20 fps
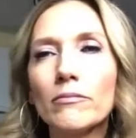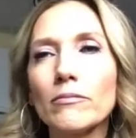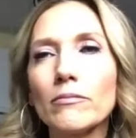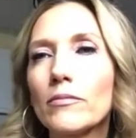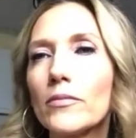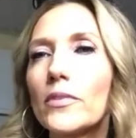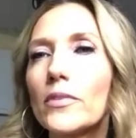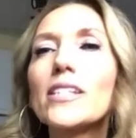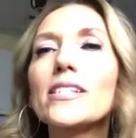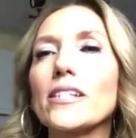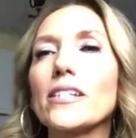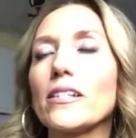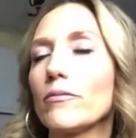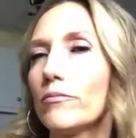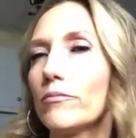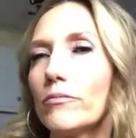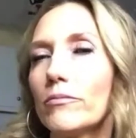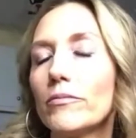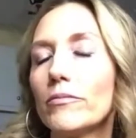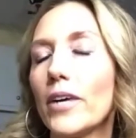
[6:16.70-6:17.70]
Listen,
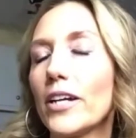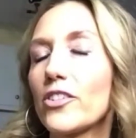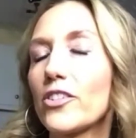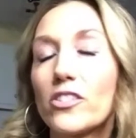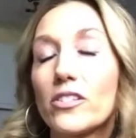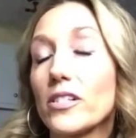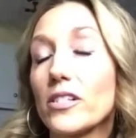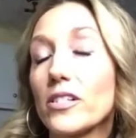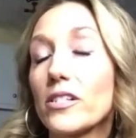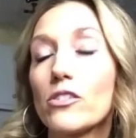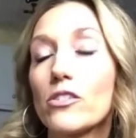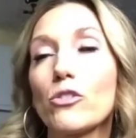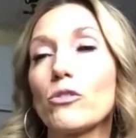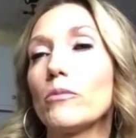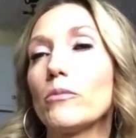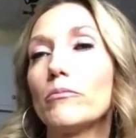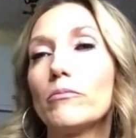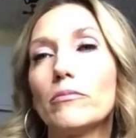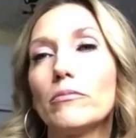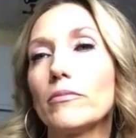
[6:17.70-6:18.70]
just listen to
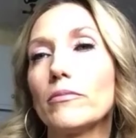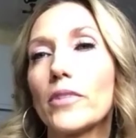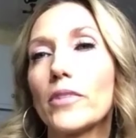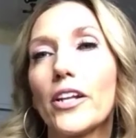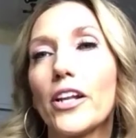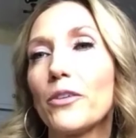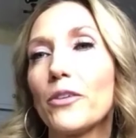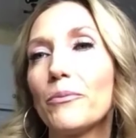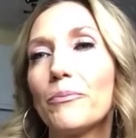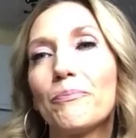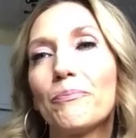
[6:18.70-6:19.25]
them,